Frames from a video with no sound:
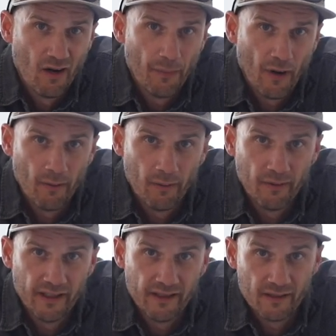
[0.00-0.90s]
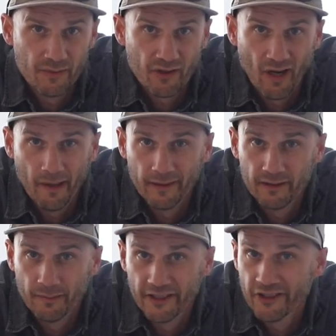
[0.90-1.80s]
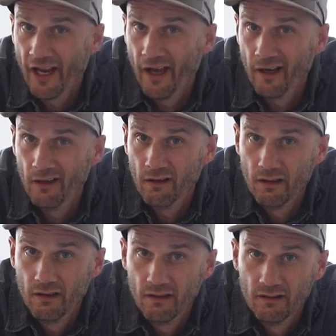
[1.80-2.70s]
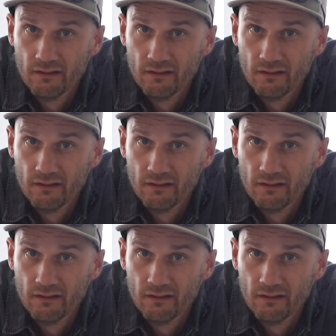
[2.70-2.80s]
probably subscribing to my channel.